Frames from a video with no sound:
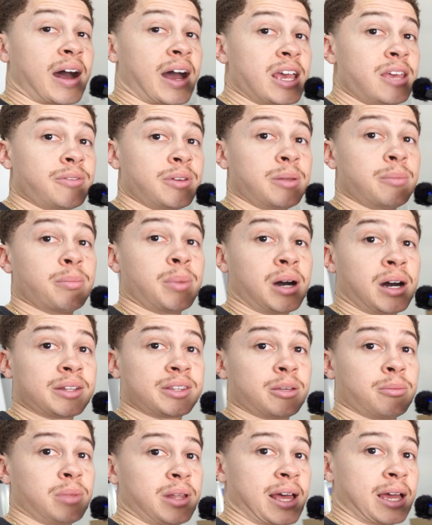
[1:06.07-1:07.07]
I even bought
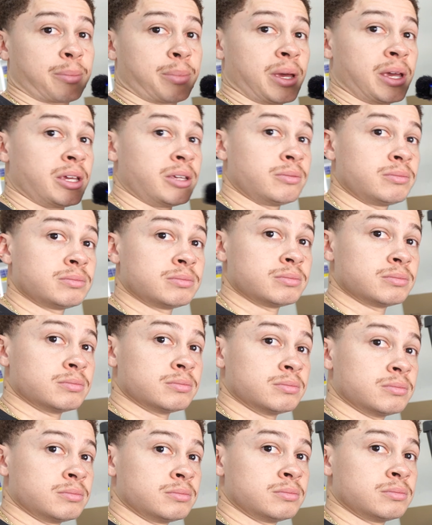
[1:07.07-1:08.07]
the black paint.
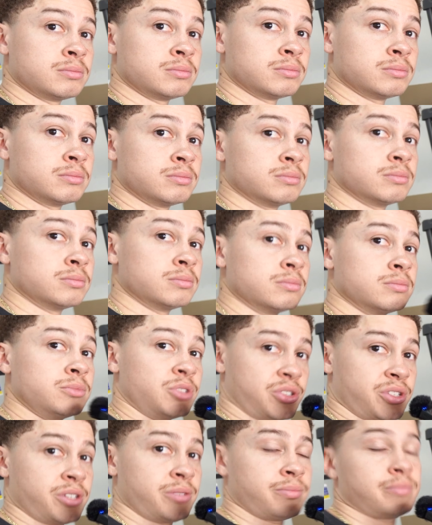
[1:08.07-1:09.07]
You
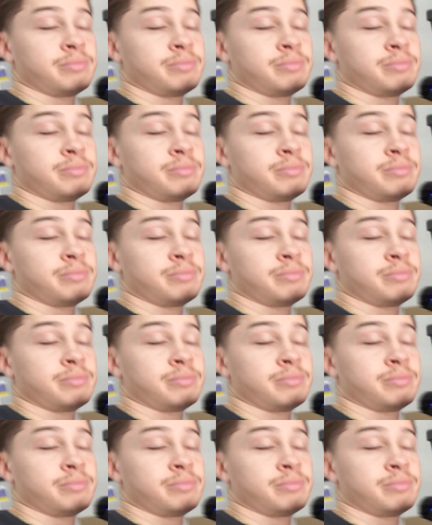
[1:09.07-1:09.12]
see,